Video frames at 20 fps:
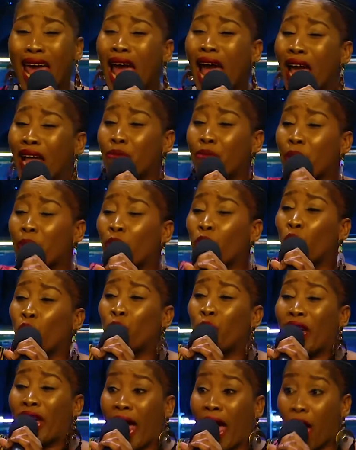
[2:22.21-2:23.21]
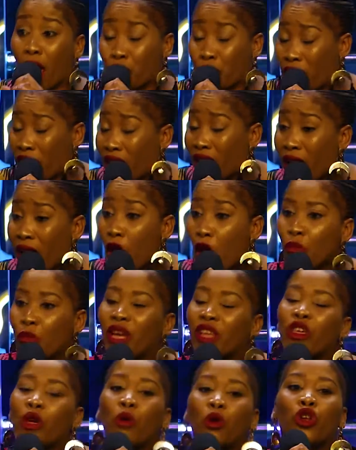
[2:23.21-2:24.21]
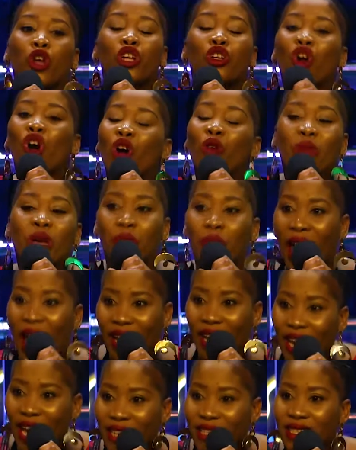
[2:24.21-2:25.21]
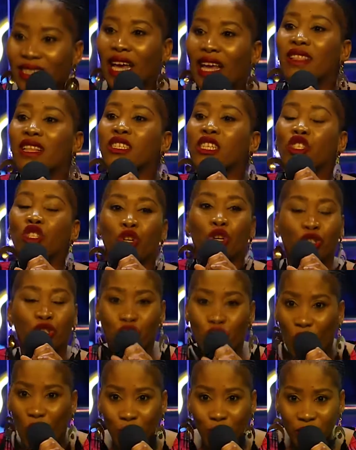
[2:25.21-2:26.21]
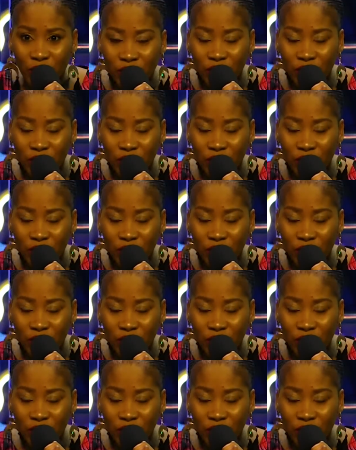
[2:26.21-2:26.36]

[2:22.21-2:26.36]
and people will be happy, but they will not call me back and say, this is your job.